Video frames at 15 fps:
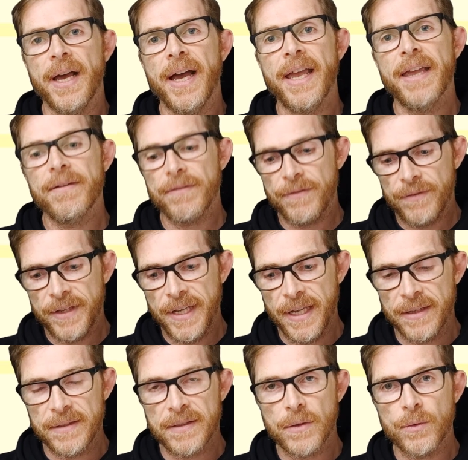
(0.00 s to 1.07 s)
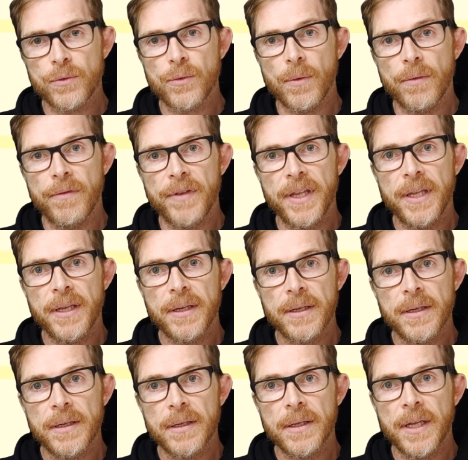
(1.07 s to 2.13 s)
I have, yes, Ctrl+V,
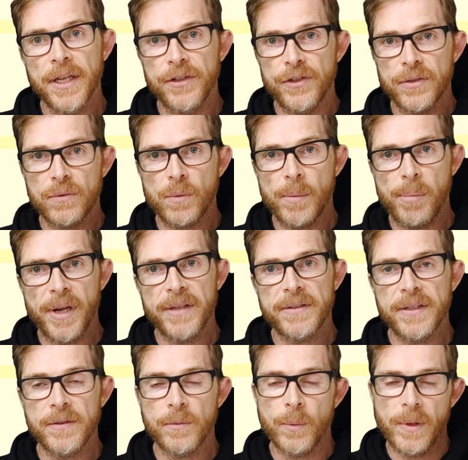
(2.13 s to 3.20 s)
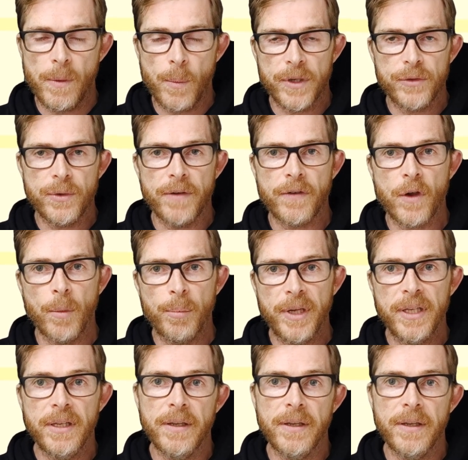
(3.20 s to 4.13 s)
it just replaces with what you have copied.